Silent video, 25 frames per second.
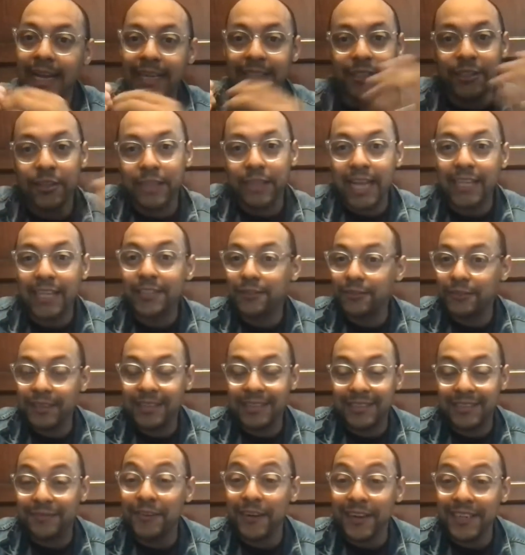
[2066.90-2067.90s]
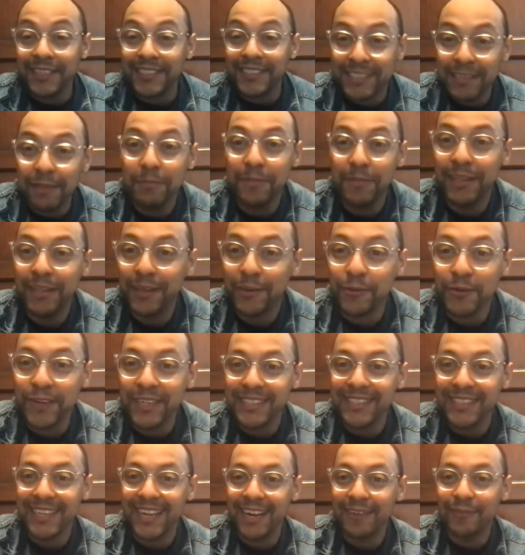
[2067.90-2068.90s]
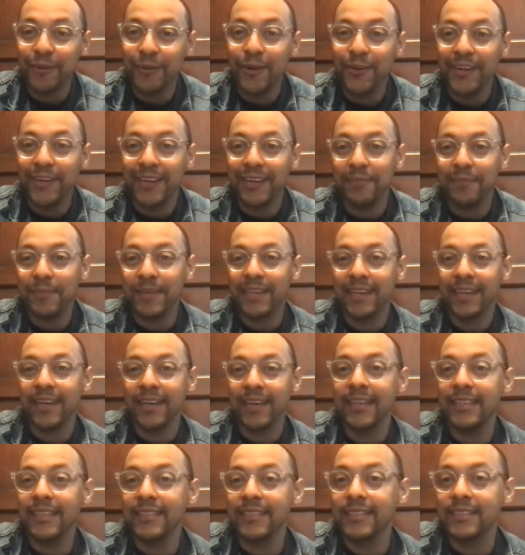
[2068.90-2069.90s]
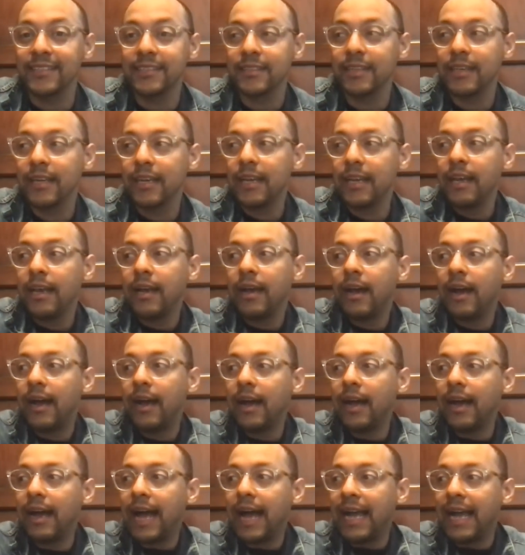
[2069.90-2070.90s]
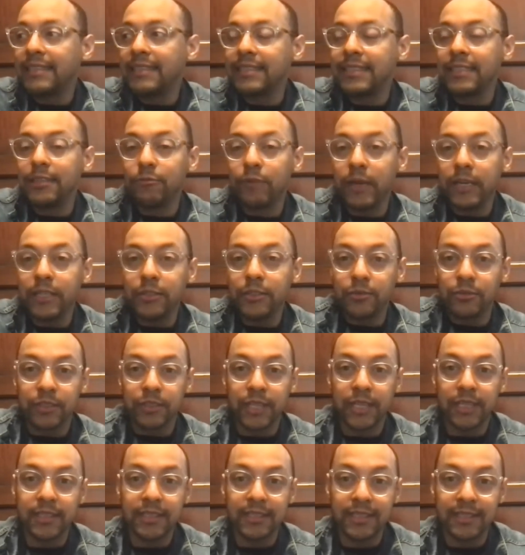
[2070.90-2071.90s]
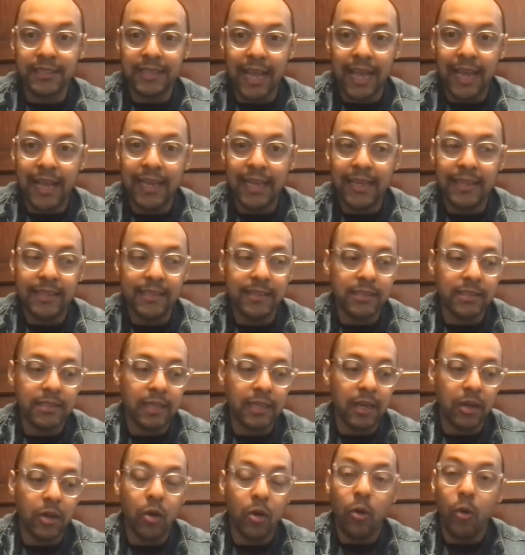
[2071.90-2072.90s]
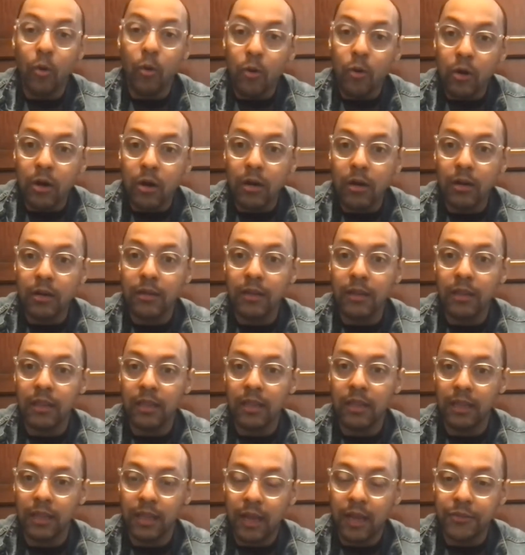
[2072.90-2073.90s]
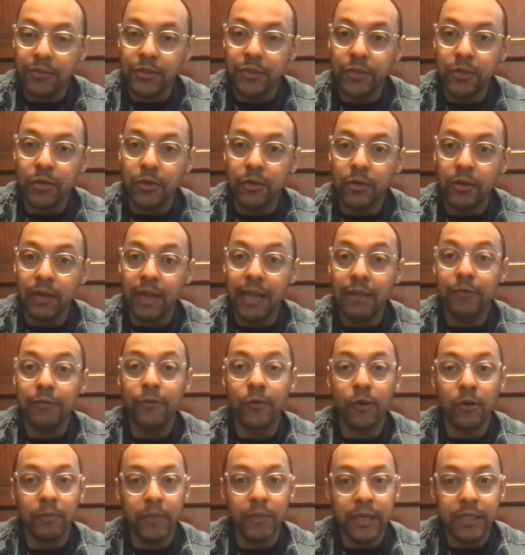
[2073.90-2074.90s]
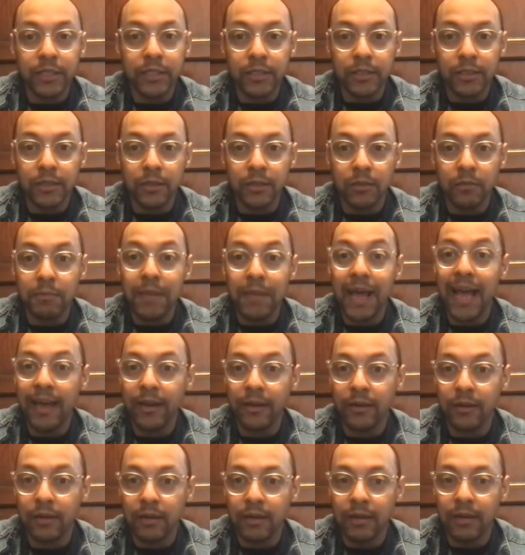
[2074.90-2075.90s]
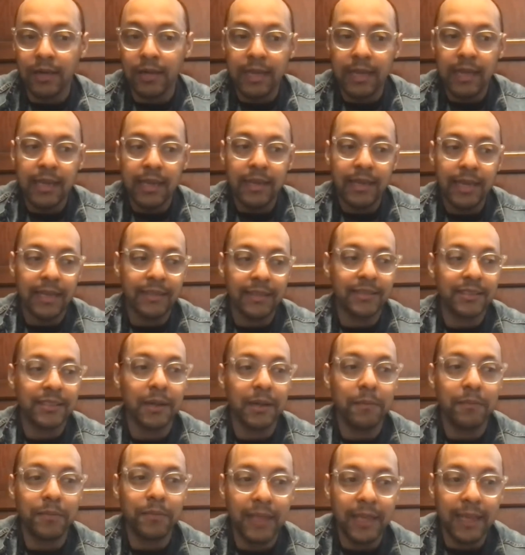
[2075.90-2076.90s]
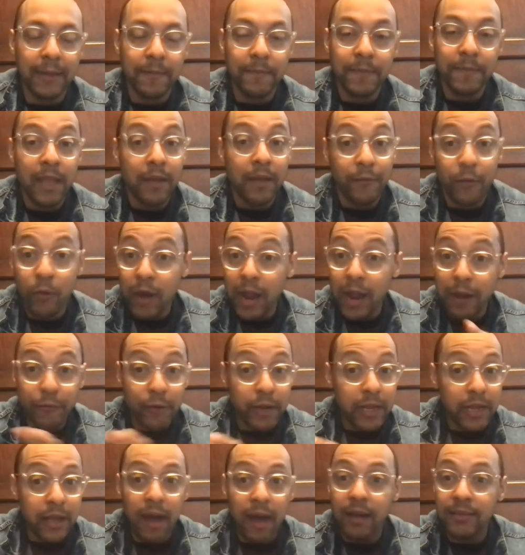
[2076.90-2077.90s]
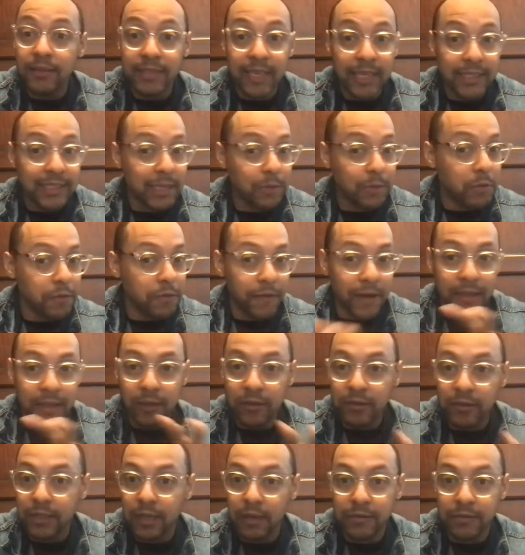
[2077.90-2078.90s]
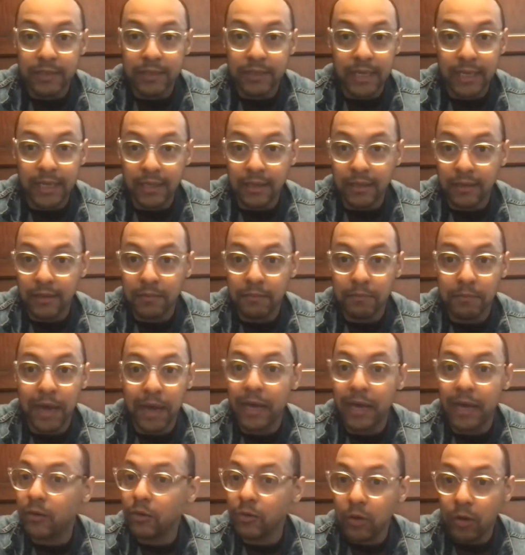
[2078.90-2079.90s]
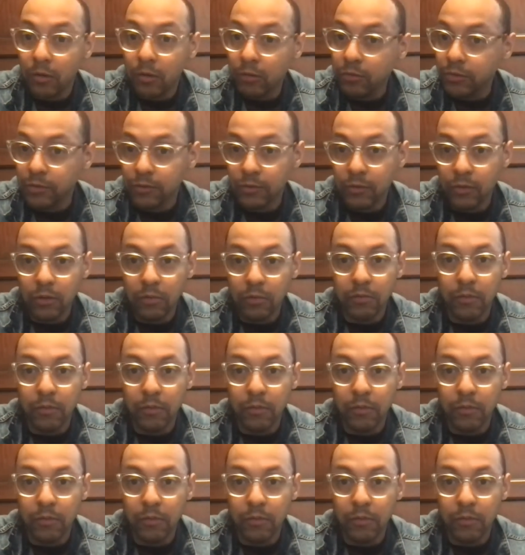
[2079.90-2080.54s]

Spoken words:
so that's very simply the reason I wrote it, because I see racial justice as a core theological and formational matter, not something for every context that we find ourselves in, monocultural,